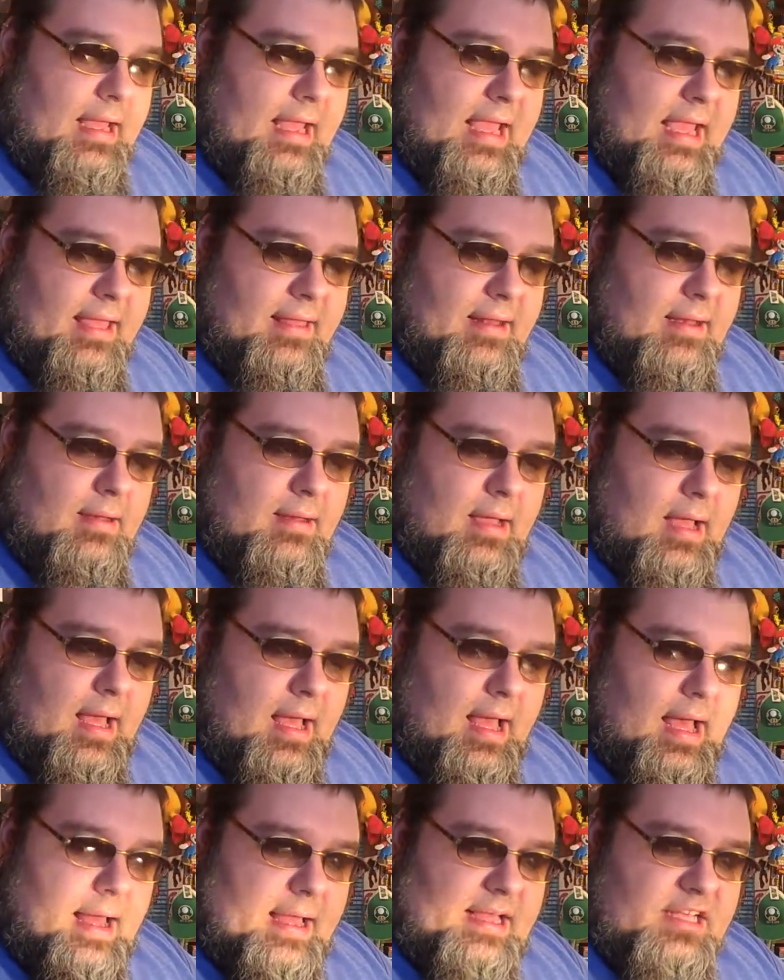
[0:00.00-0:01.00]
and
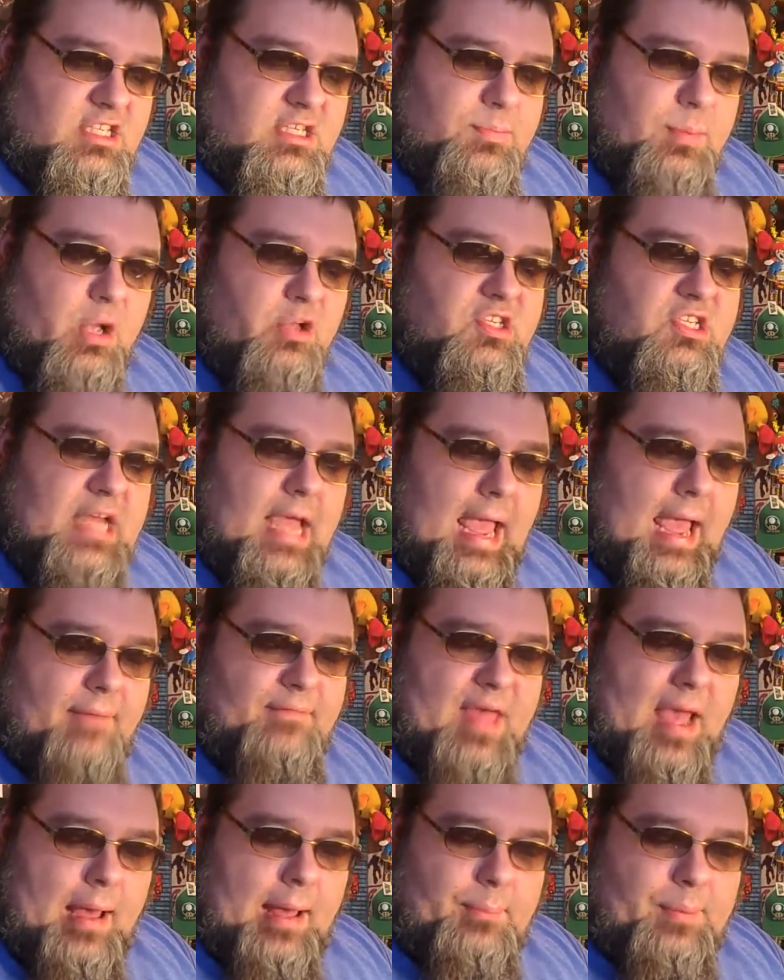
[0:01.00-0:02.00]
it's supposed to
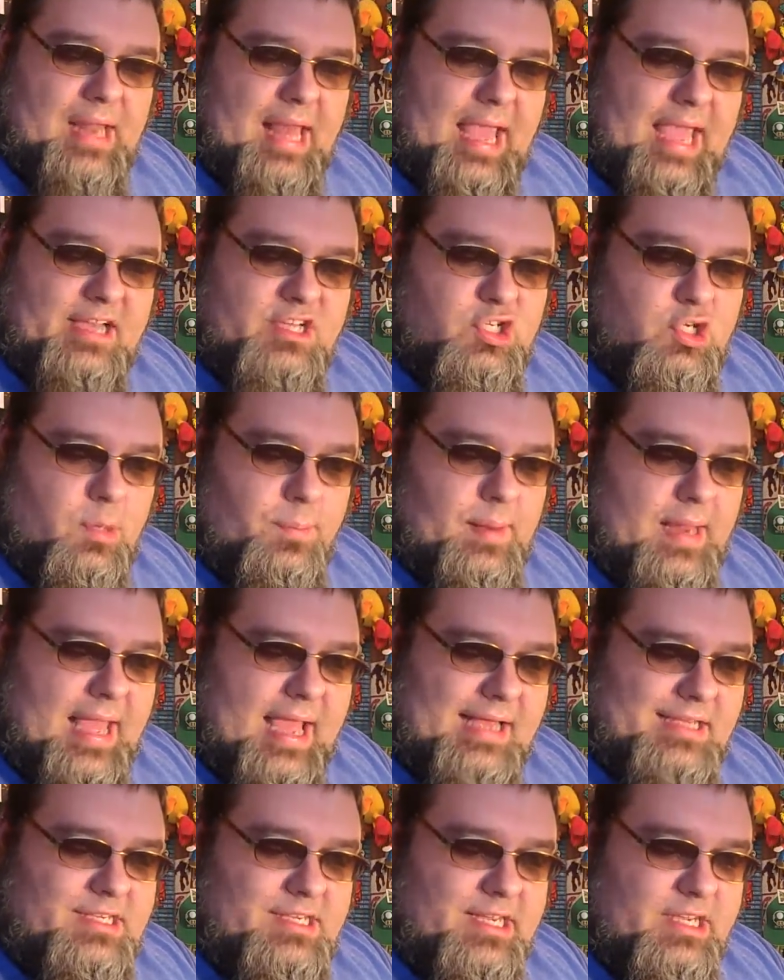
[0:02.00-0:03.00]
have that extra
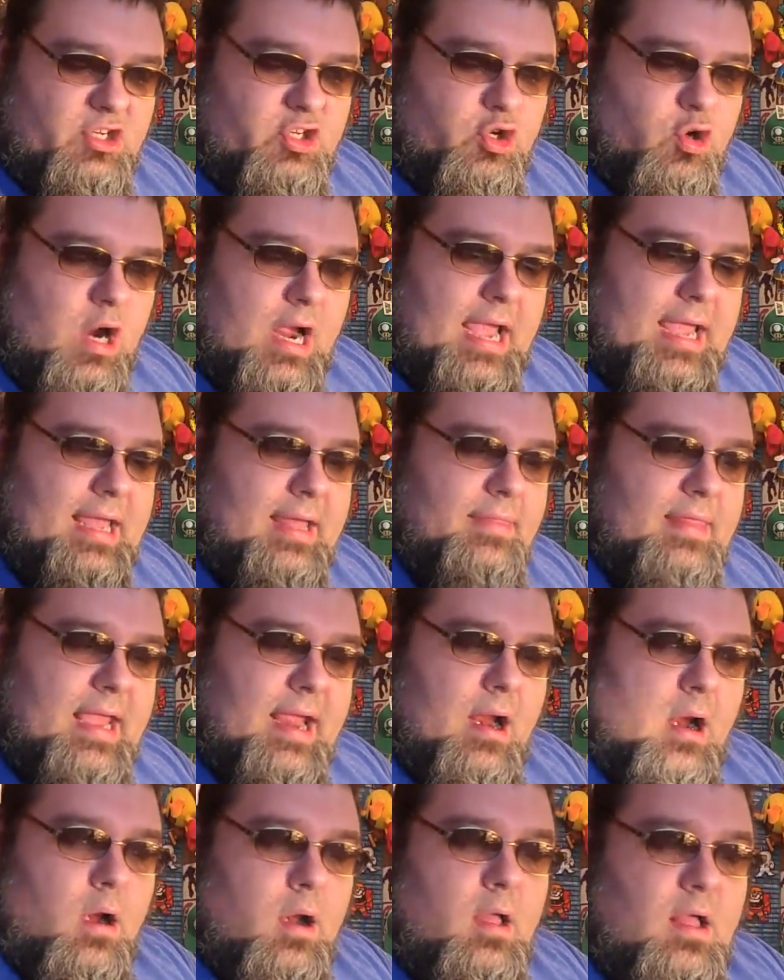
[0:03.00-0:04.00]
plastic tray in
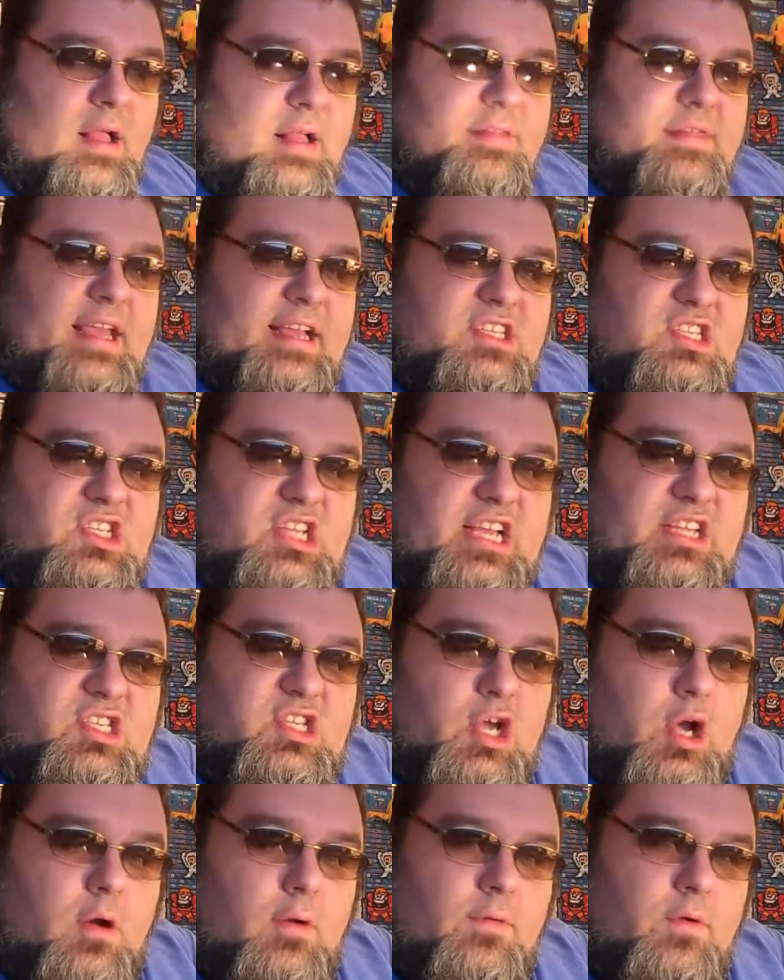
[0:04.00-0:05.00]
there that
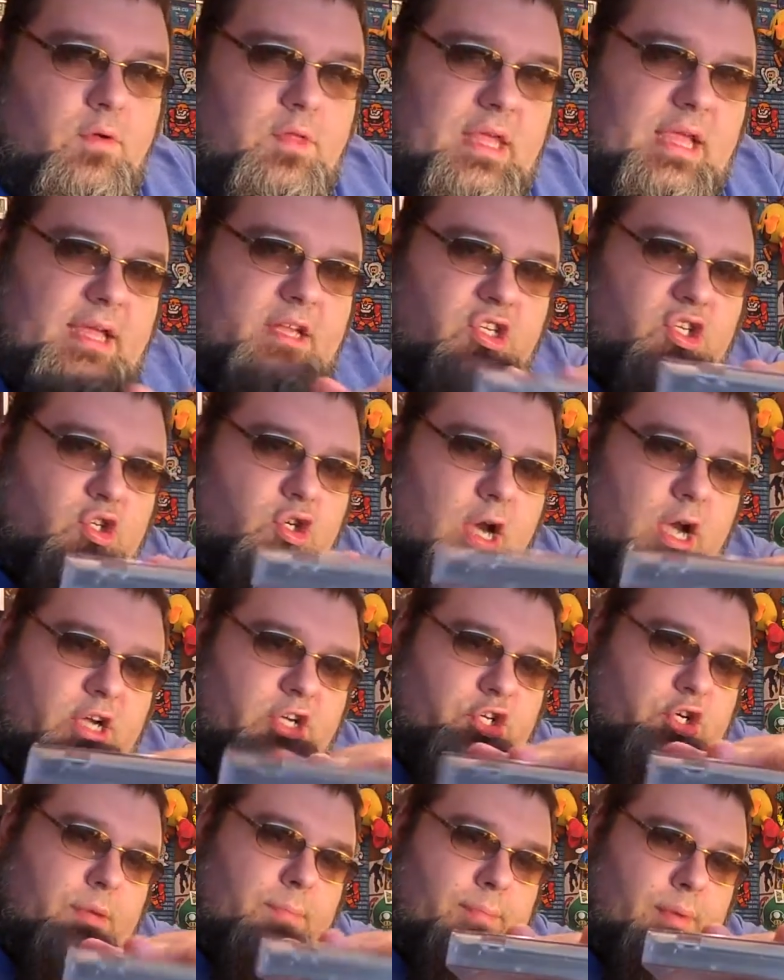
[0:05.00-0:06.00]
sits over the
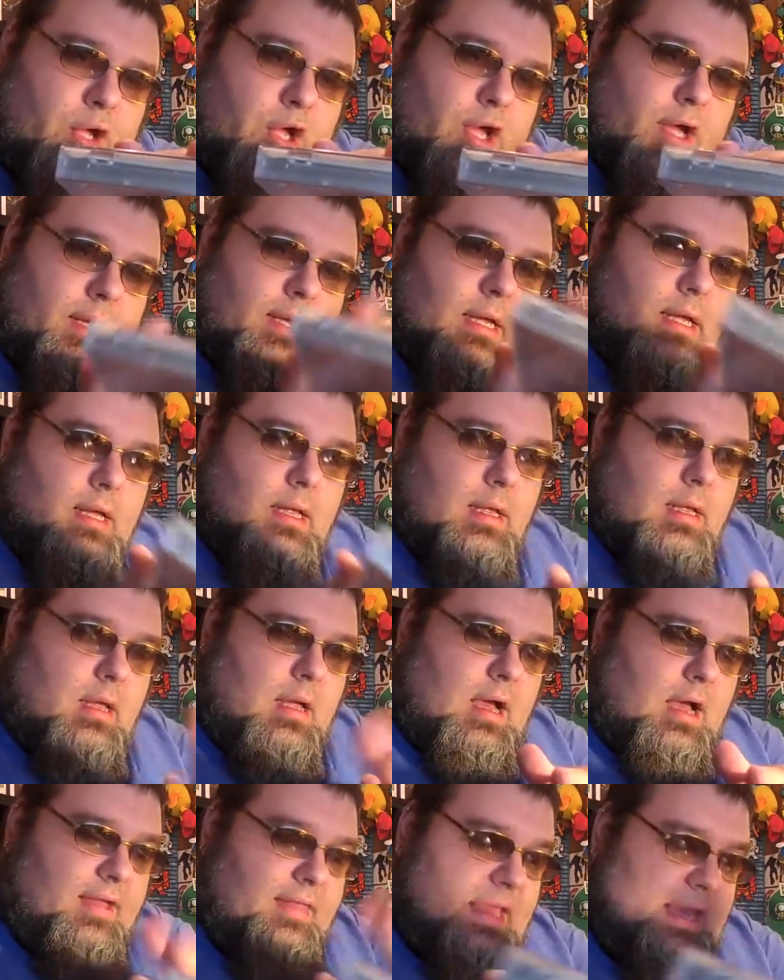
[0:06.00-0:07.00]
instruction book
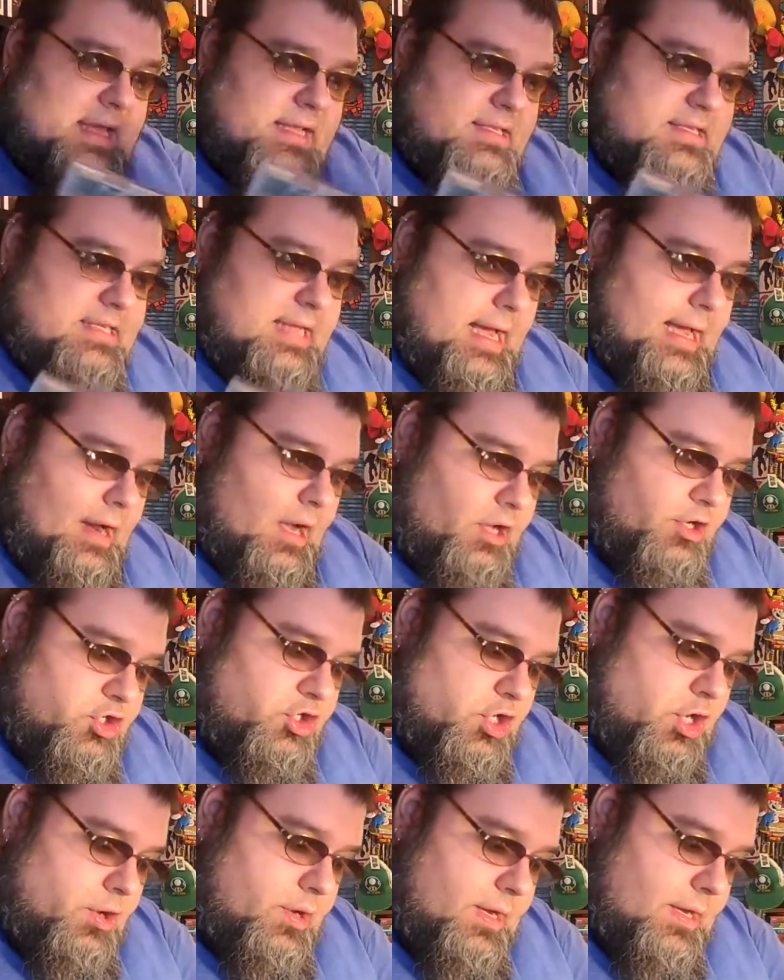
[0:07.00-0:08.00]
on the inside. I'll
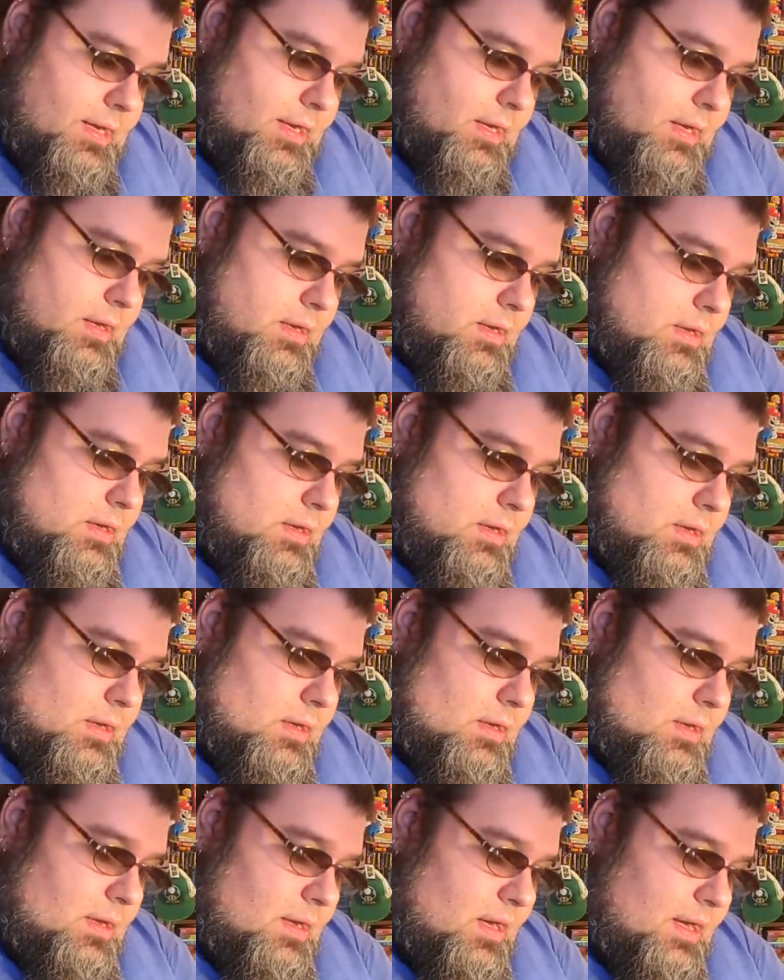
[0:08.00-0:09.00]
show you
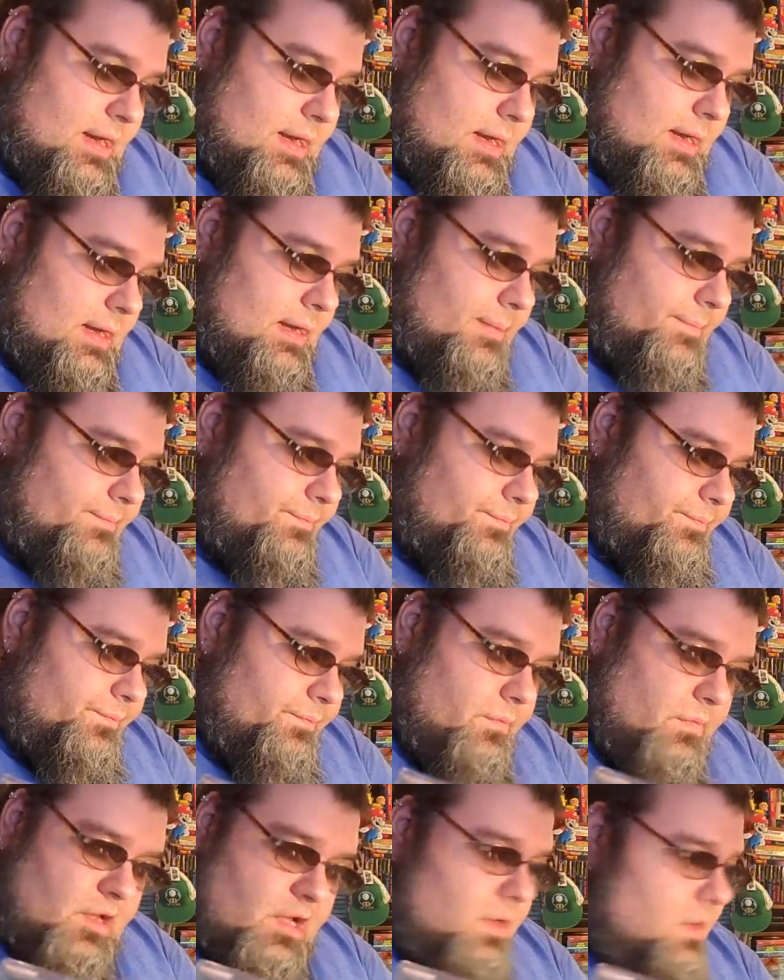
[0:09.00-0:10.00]
on
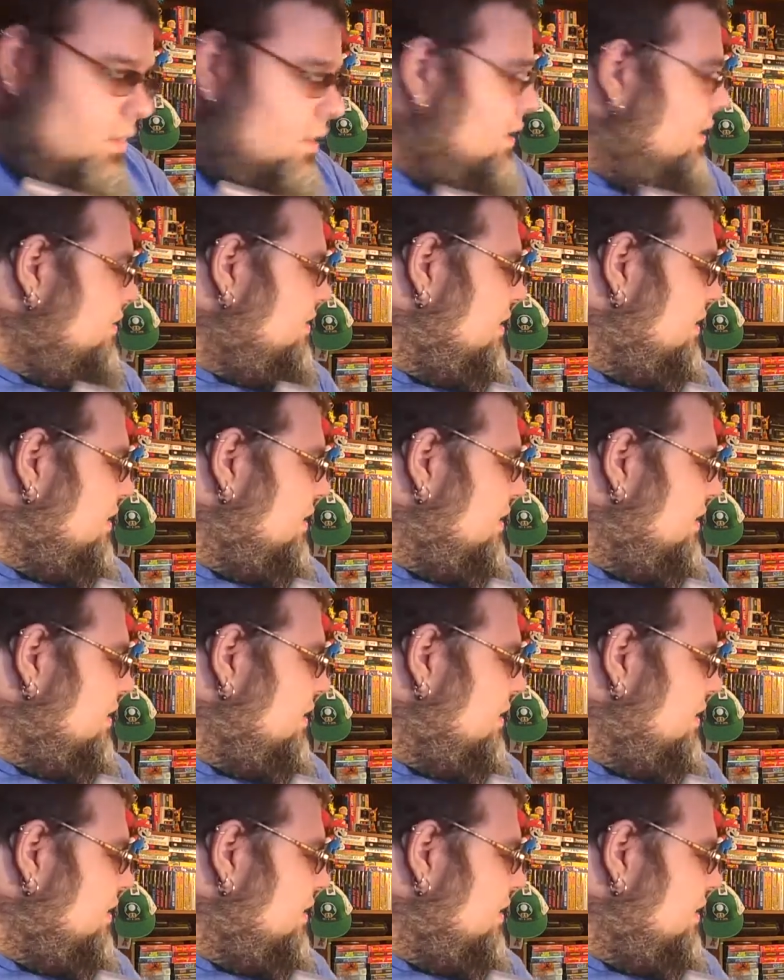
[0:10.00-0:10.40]
a